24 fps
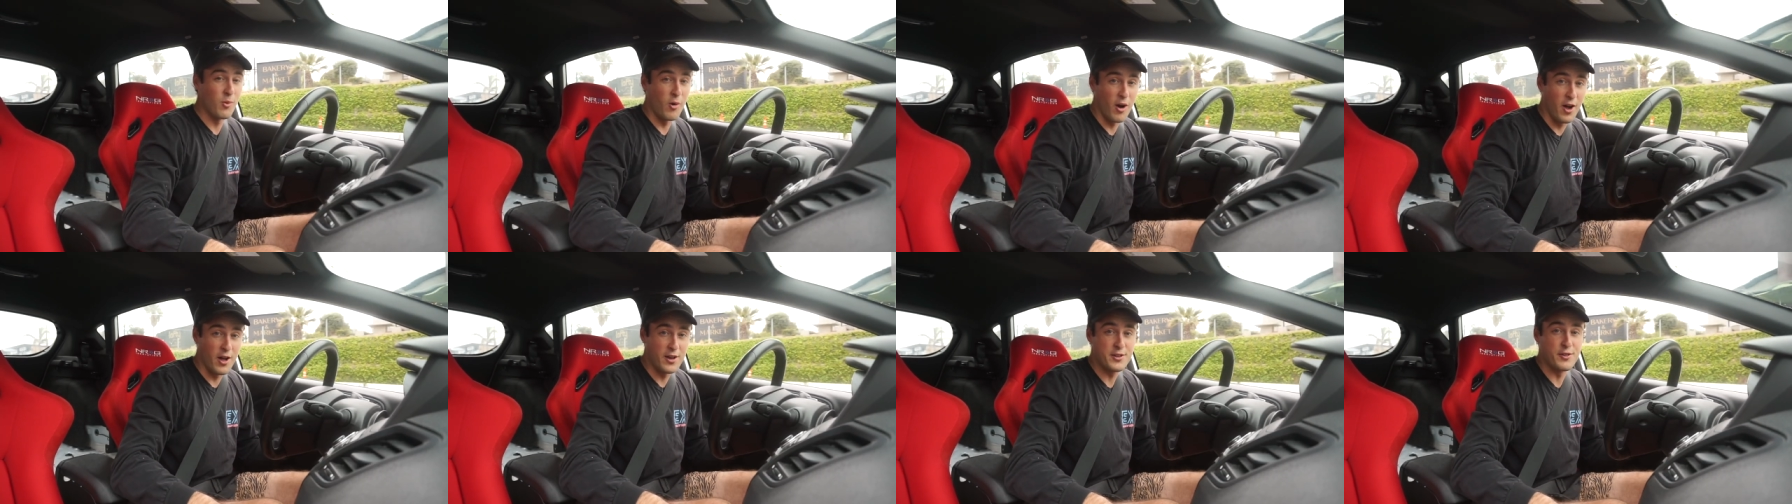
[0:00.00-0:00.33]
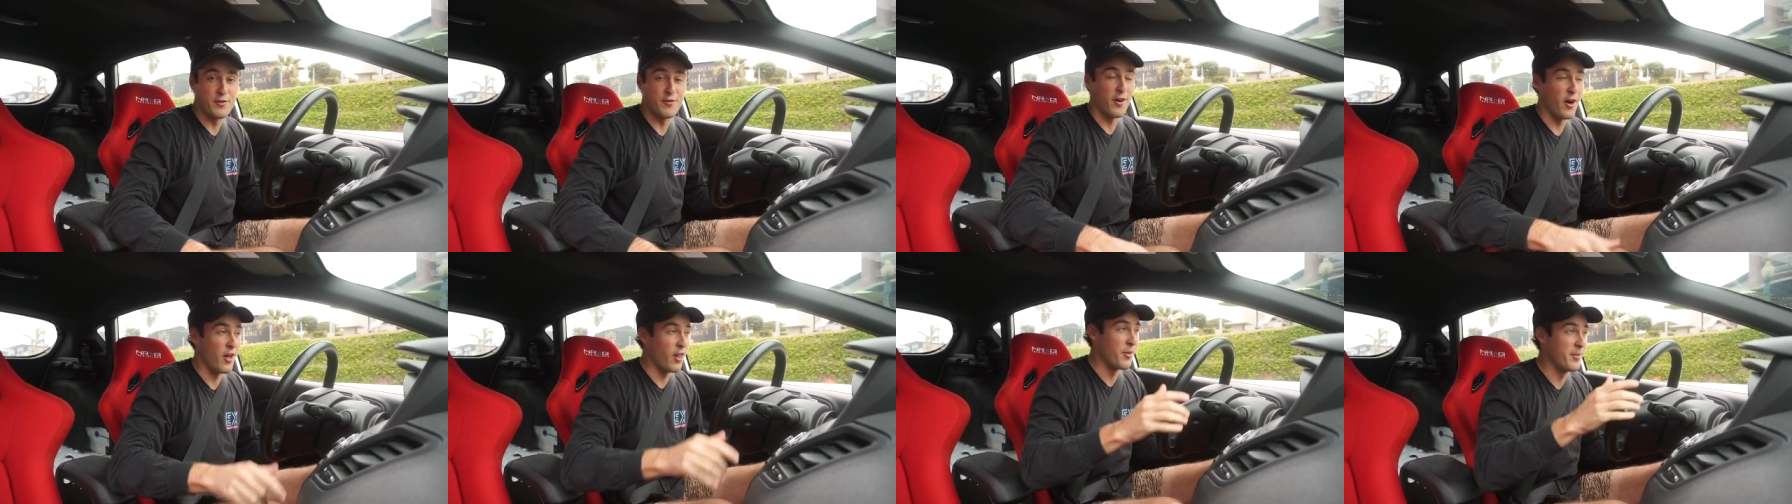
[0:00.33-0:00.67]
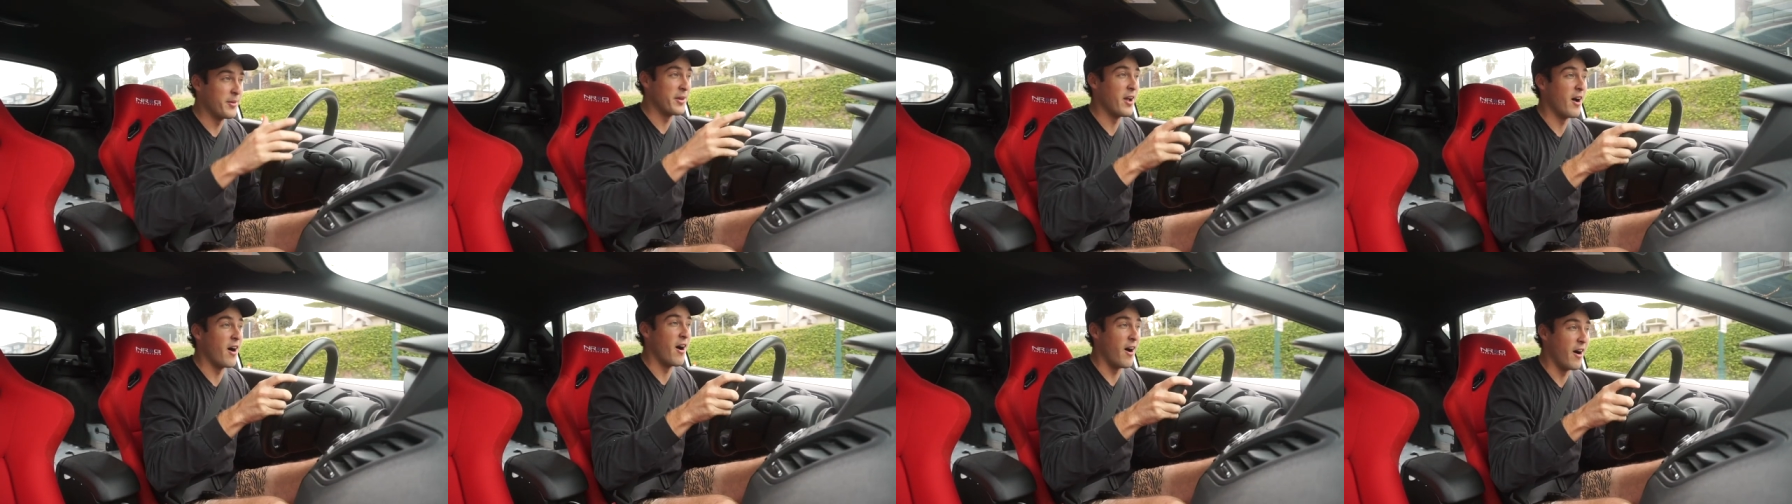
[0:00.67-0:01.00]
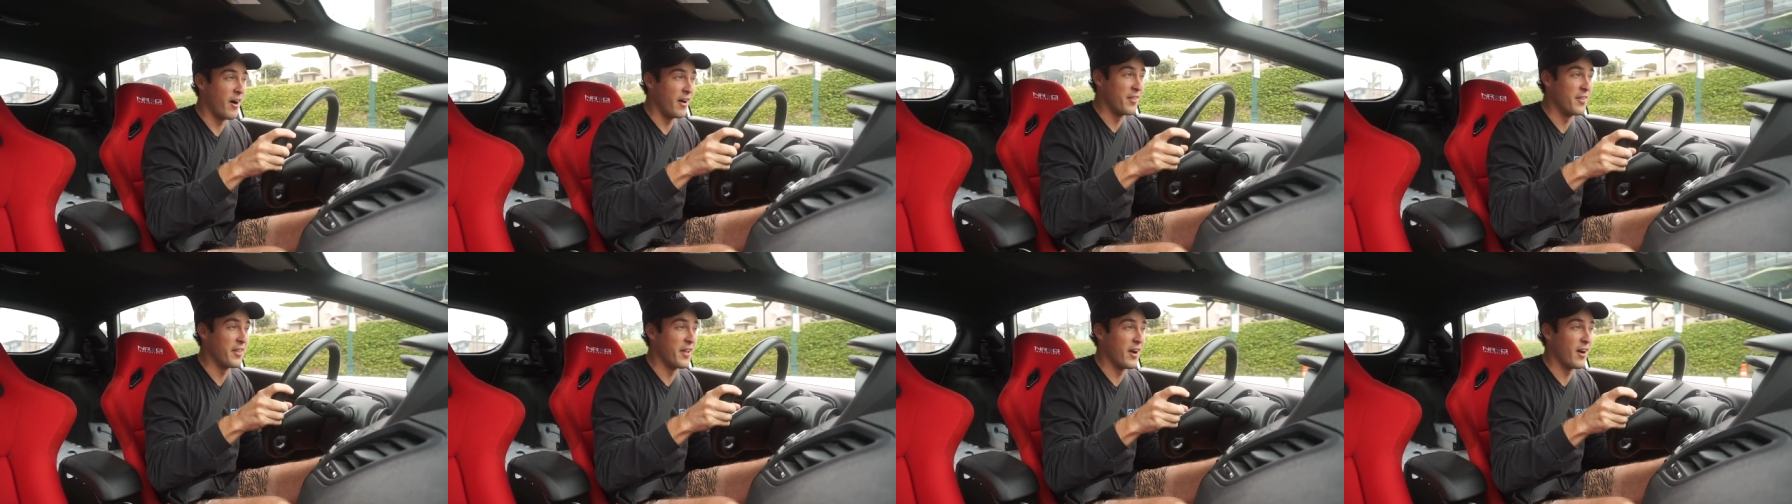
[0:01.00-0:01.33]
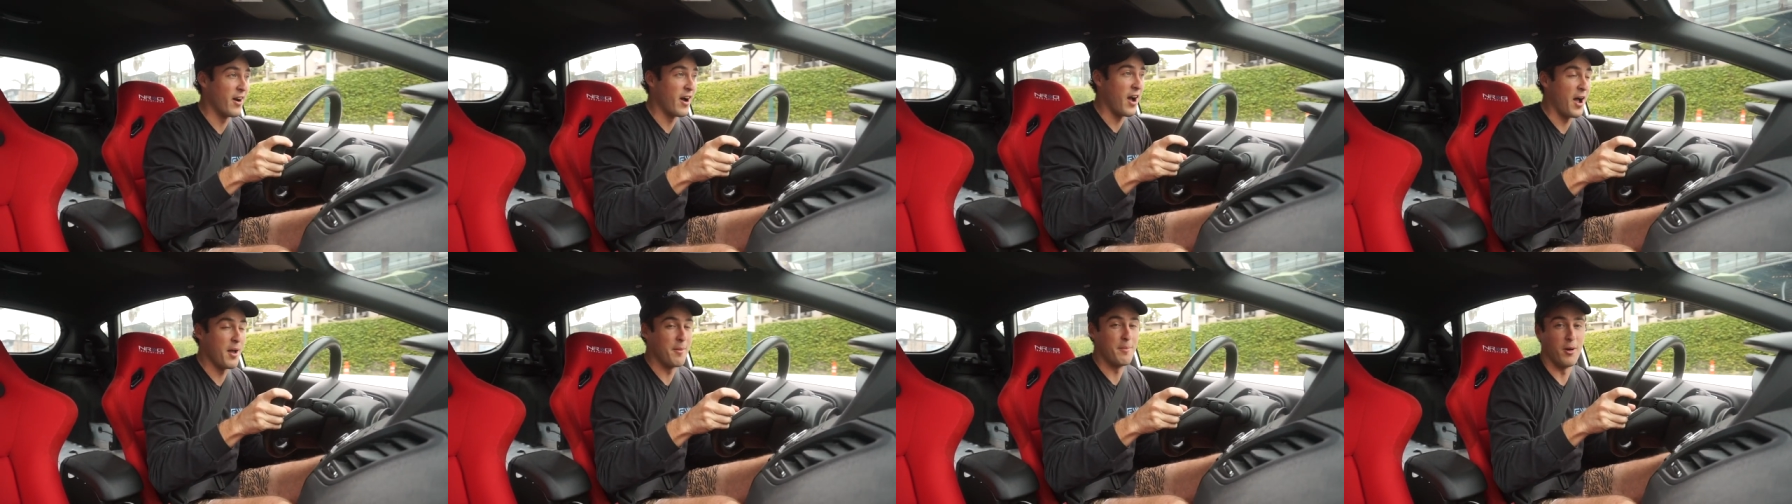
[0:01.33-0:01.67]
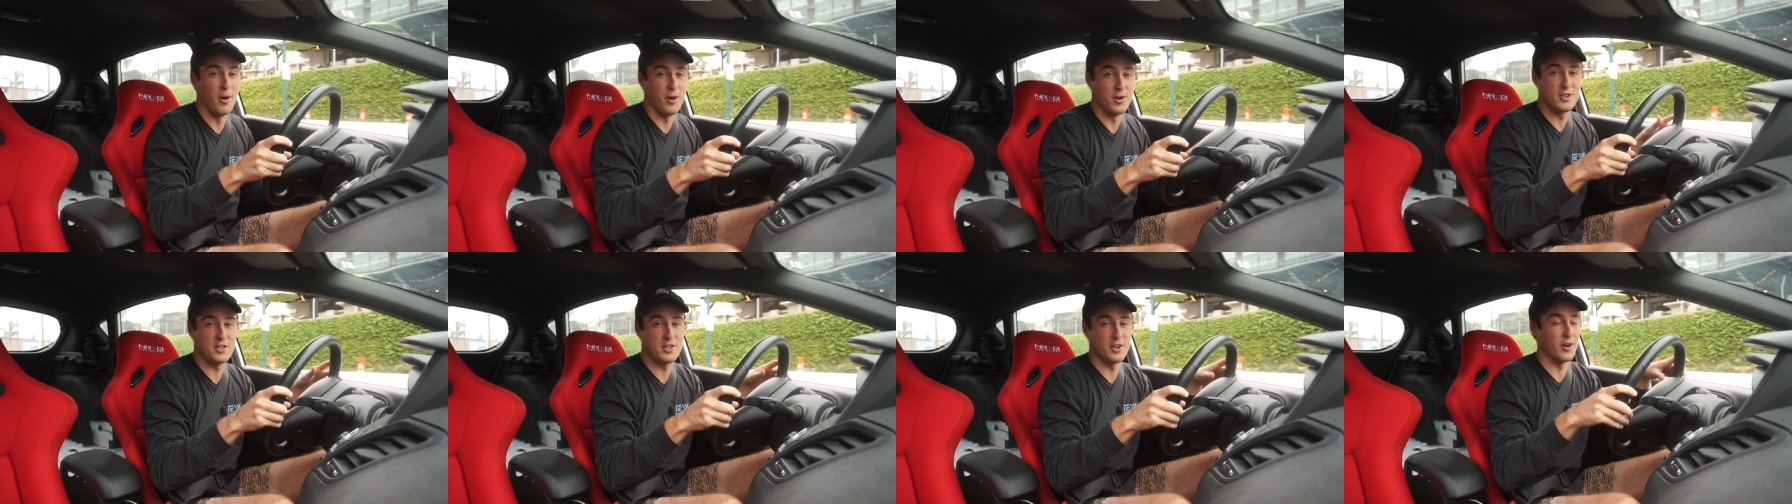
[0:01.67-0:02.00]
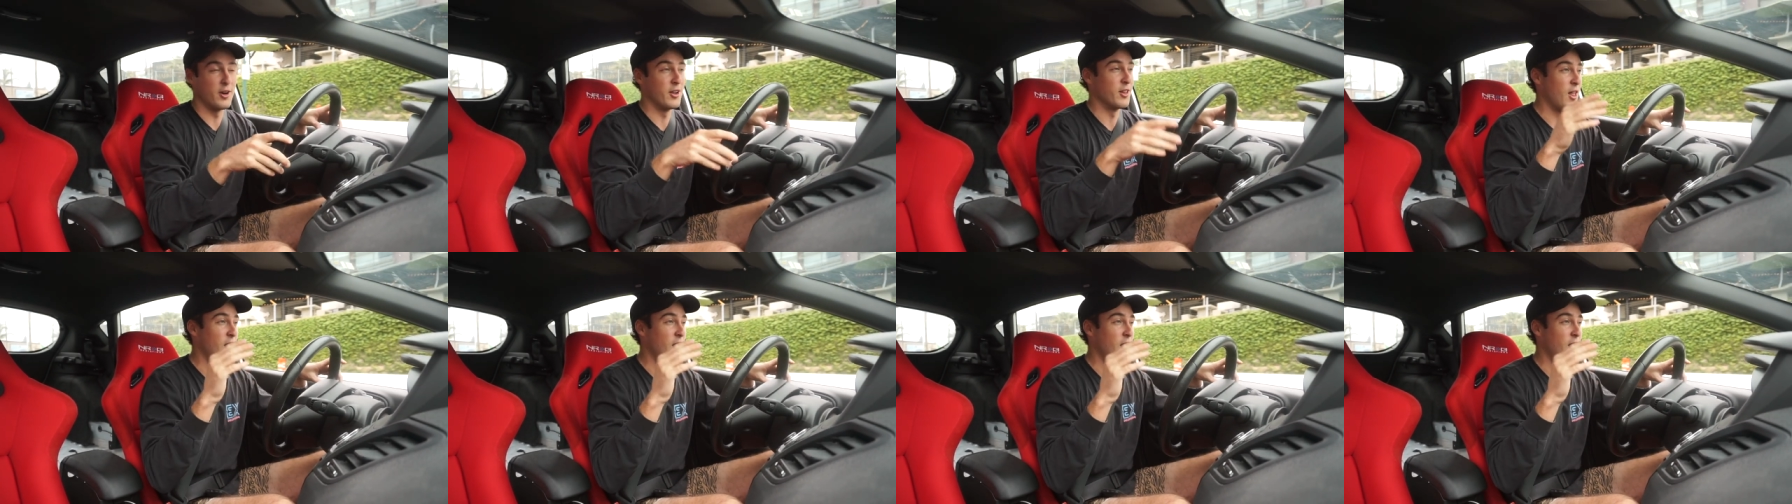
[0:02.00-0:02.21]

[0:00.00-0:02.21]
want to follow me on there, I post there a